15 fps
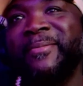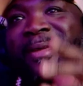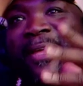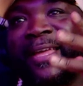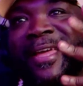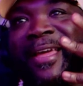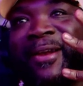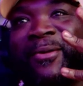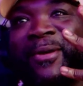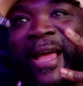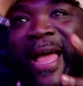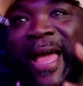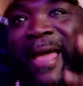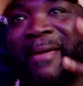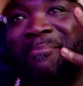man got on an
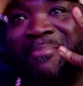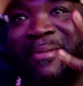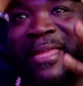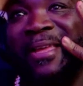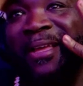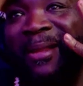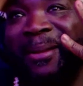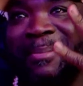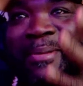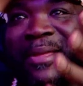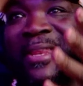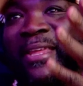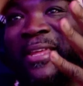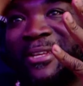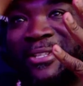I be
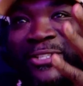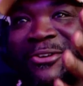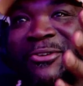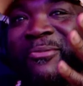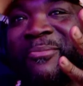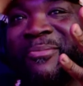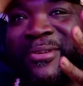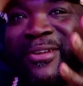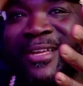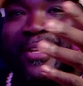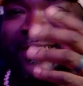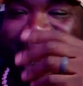chlamydia shirt, bro.